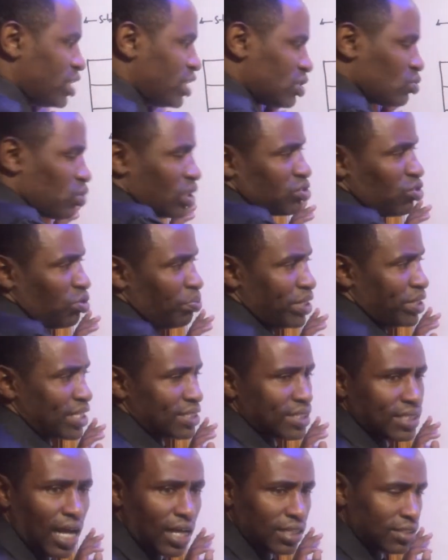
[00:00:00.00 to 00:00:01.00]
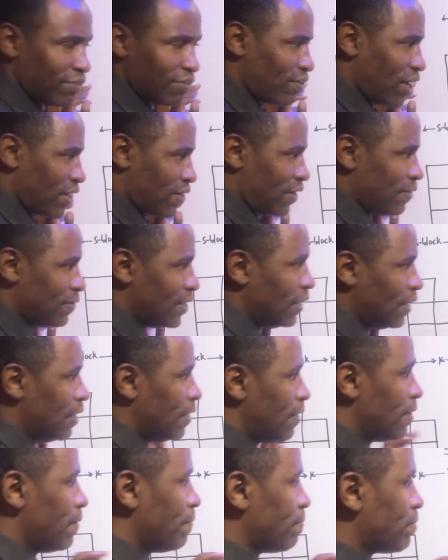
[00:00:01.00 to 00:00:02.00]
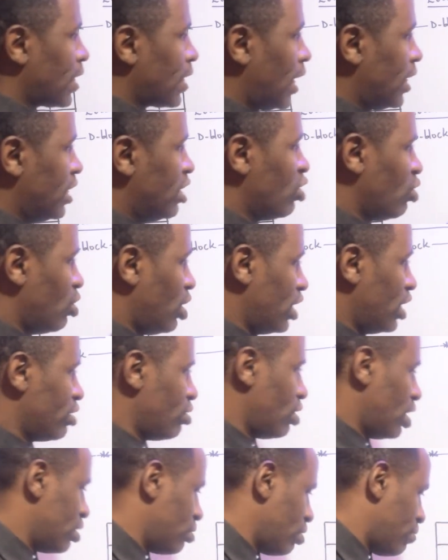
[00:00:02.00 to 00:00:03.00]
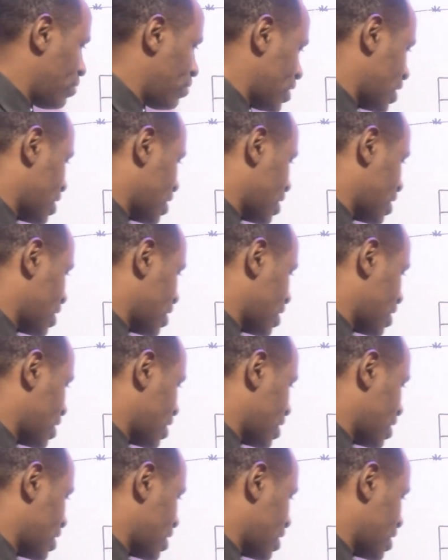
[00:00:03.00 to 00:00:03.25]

This one will be discussed further in your further